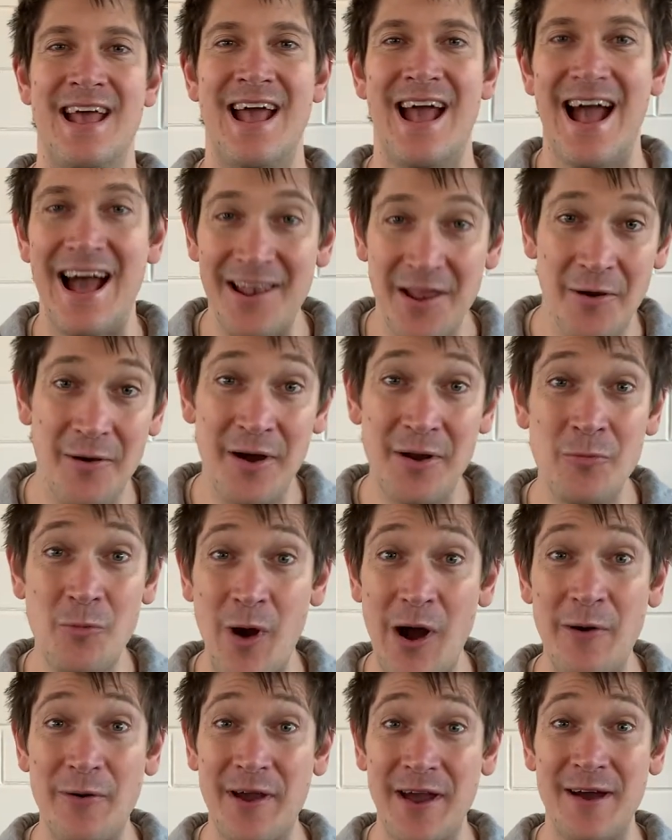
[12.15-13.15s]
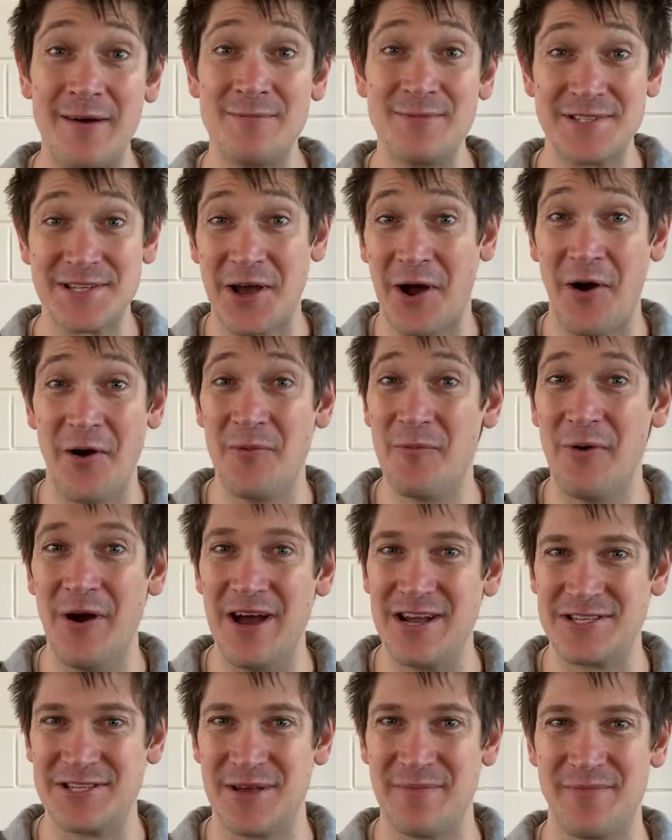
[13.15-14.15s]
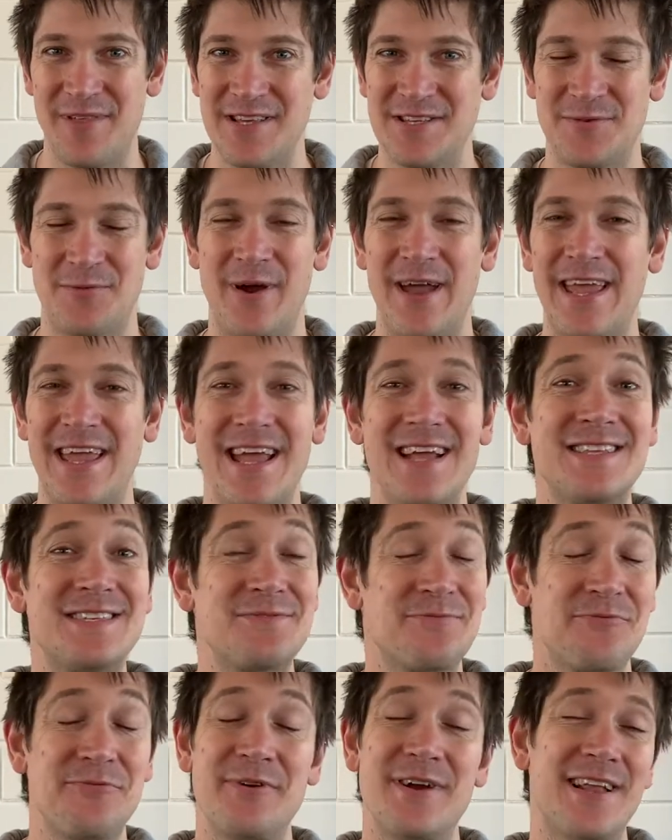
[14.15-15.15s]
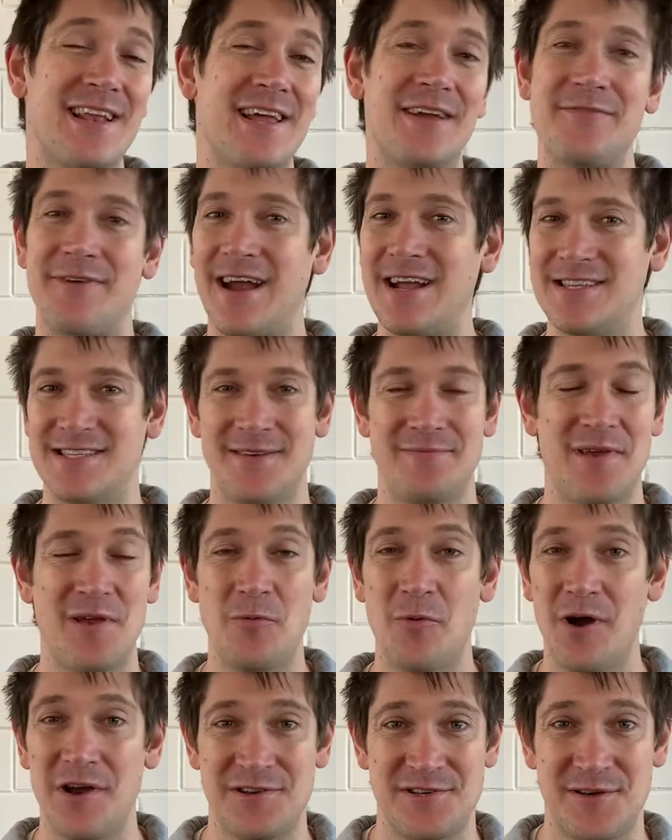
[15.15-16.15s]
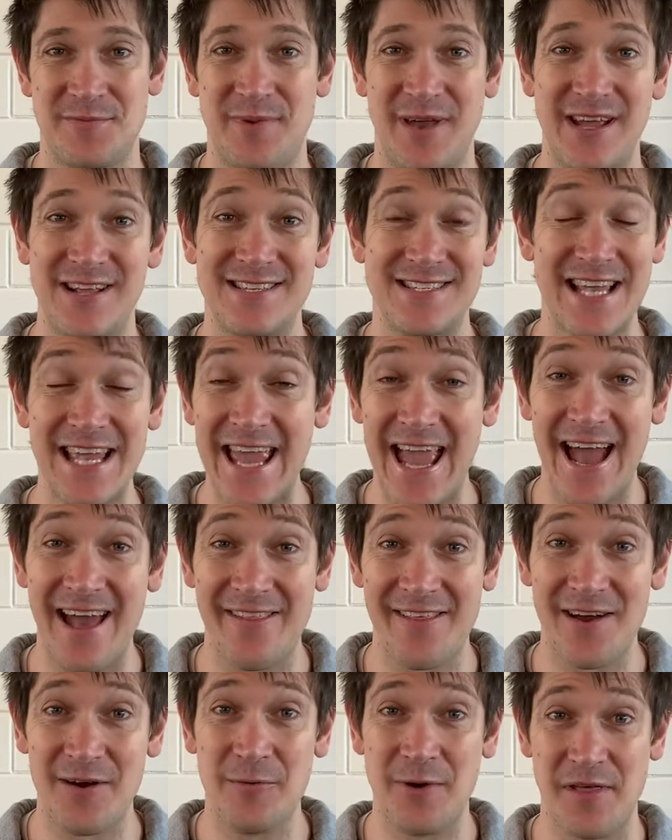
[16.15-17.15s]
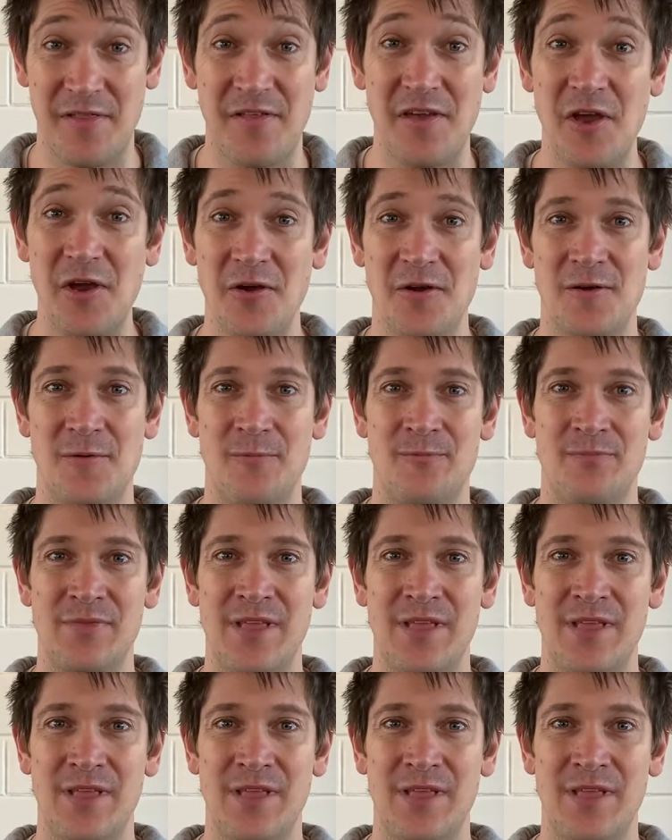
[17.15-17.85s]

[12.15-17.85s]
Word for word: Hello and welcome to Home Worship this week. It's really great to be worshiping together with you.